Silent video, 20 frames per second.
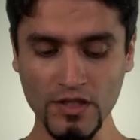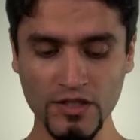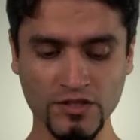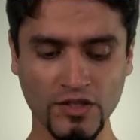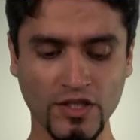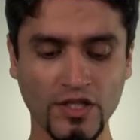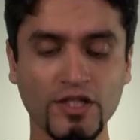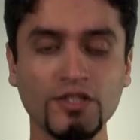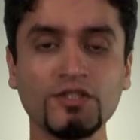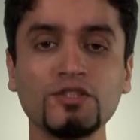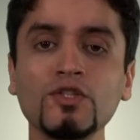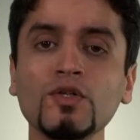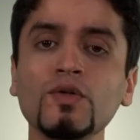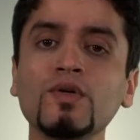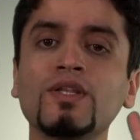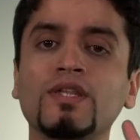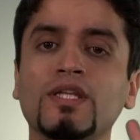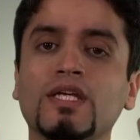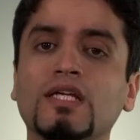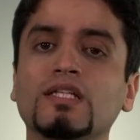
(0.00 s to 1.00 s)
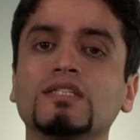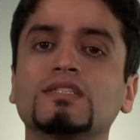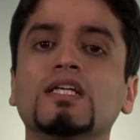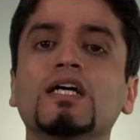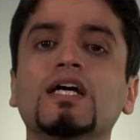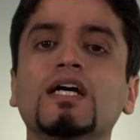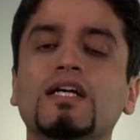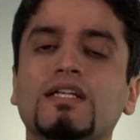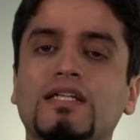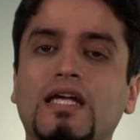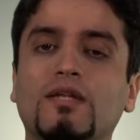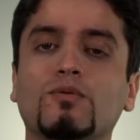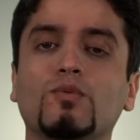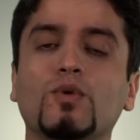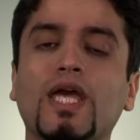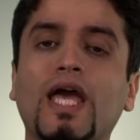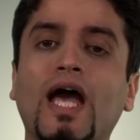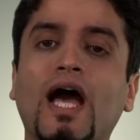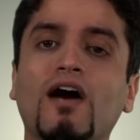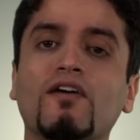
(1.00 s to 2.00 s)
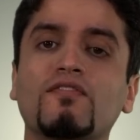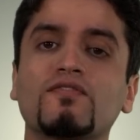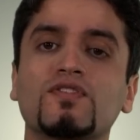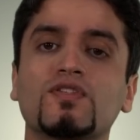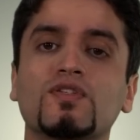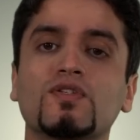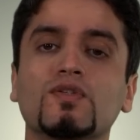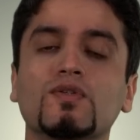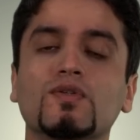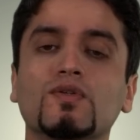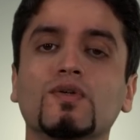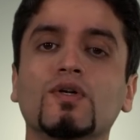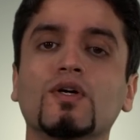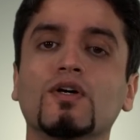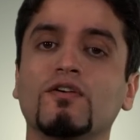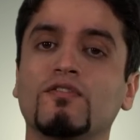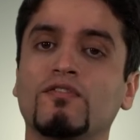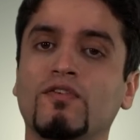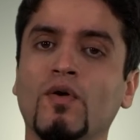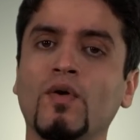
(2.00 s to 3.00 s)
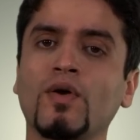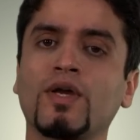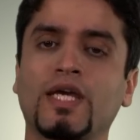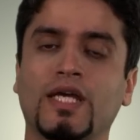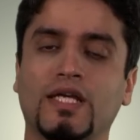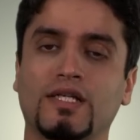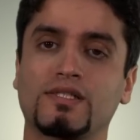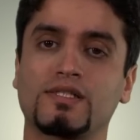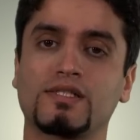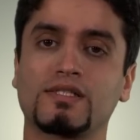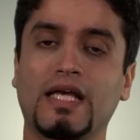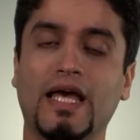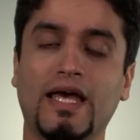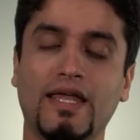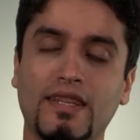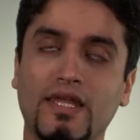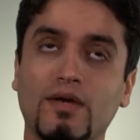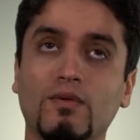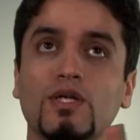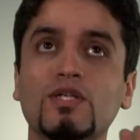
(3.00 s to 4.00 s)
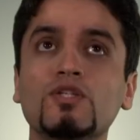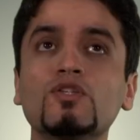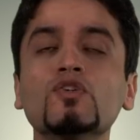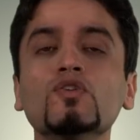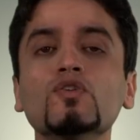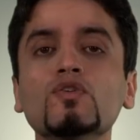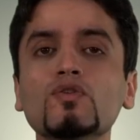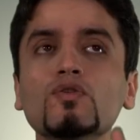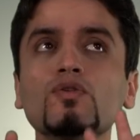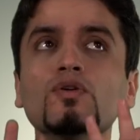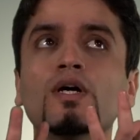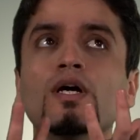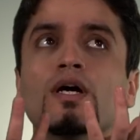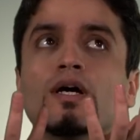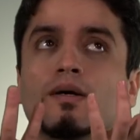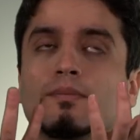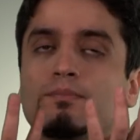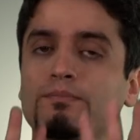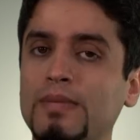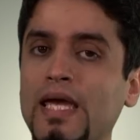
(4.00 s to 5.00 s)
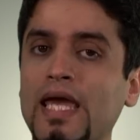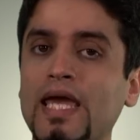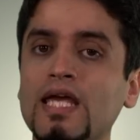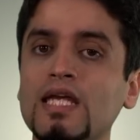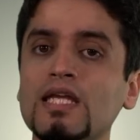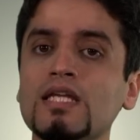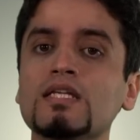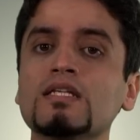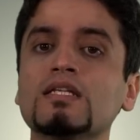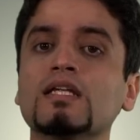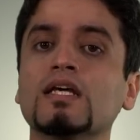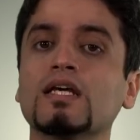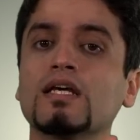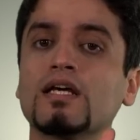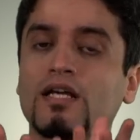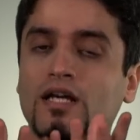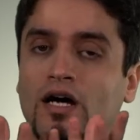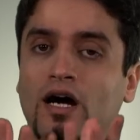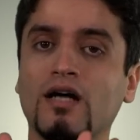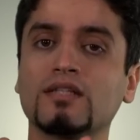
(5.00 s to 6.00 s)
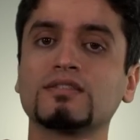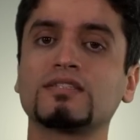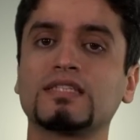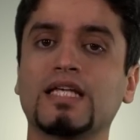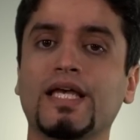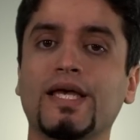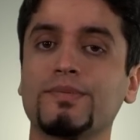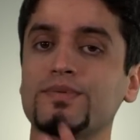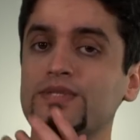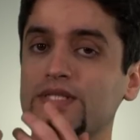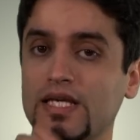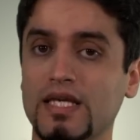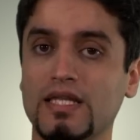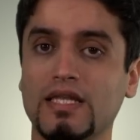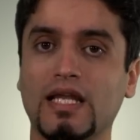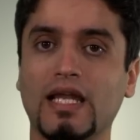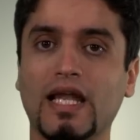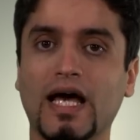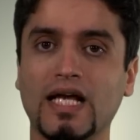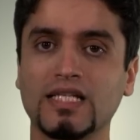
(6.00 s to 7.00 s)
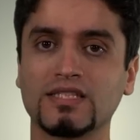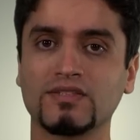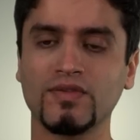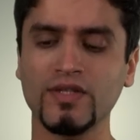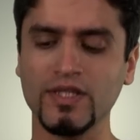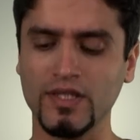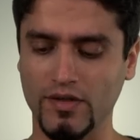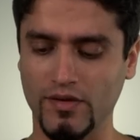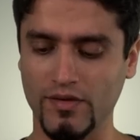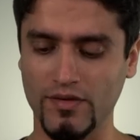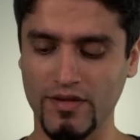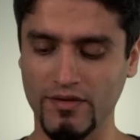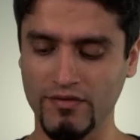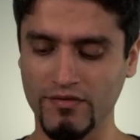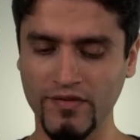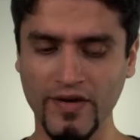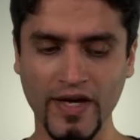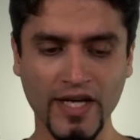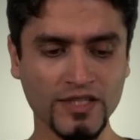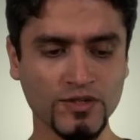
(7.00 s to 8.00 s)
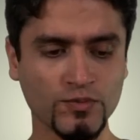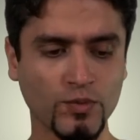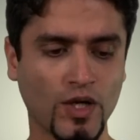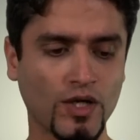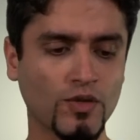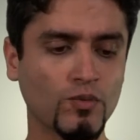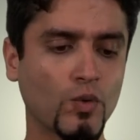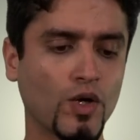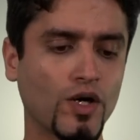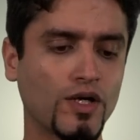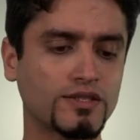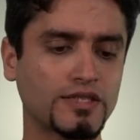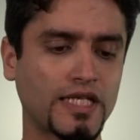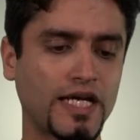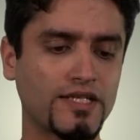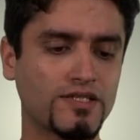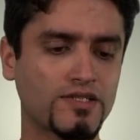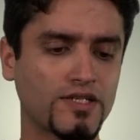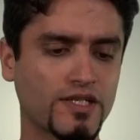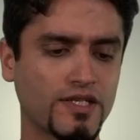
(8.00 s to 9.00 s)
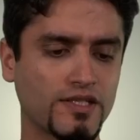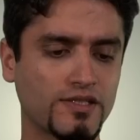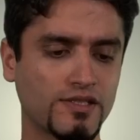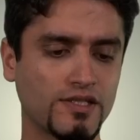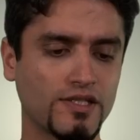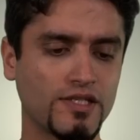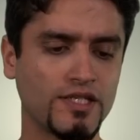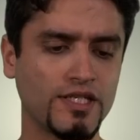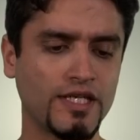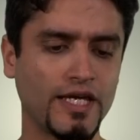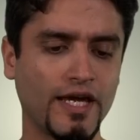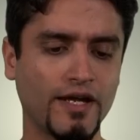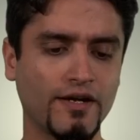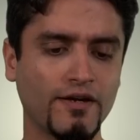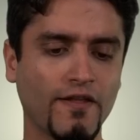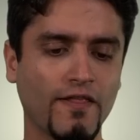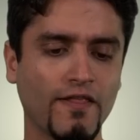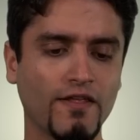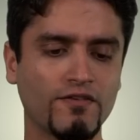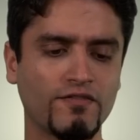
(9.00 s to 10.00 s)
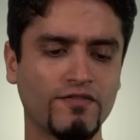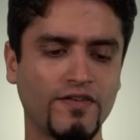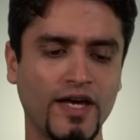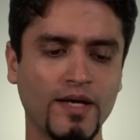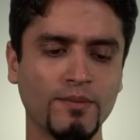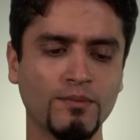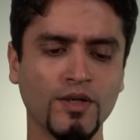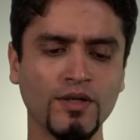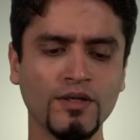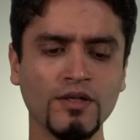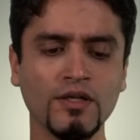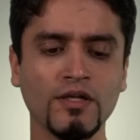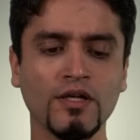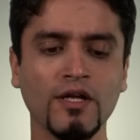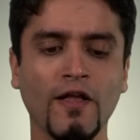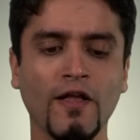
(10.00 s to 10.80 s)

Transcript: So there are two things that we have to focus, and there were two main concepts in the last video. The first one was, as you can see here, pheromone.